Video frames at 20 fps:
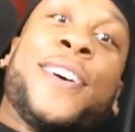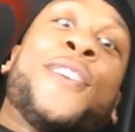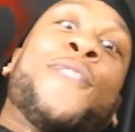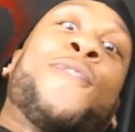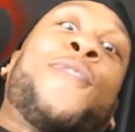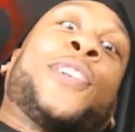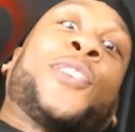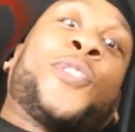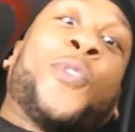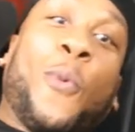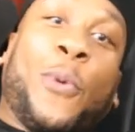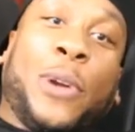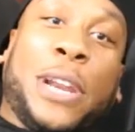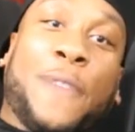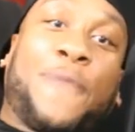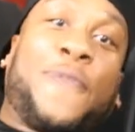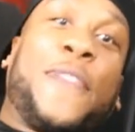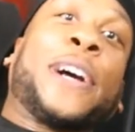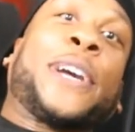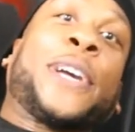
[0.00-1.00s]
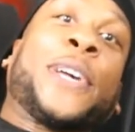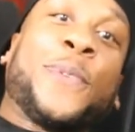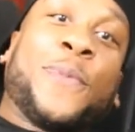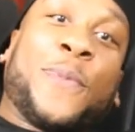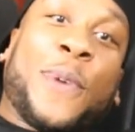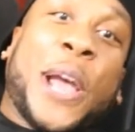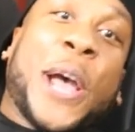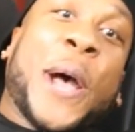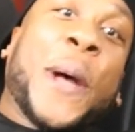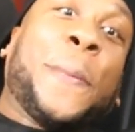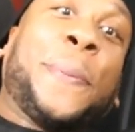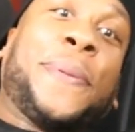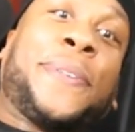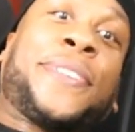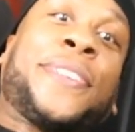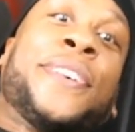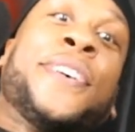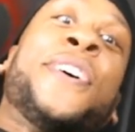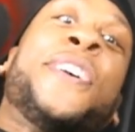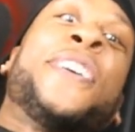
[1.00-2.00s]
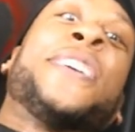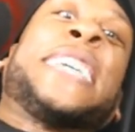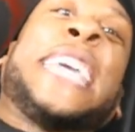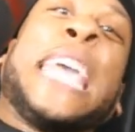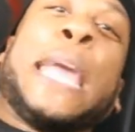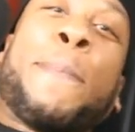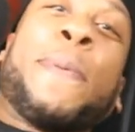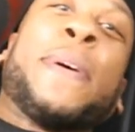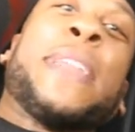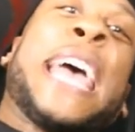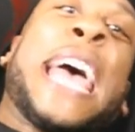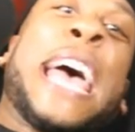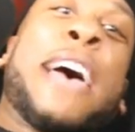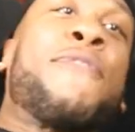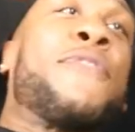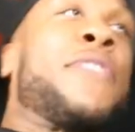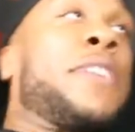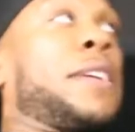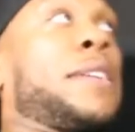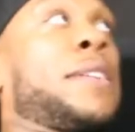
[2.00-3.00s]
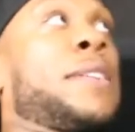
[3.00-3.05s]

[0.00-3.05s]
for 20 fucking reps, keep it heavy.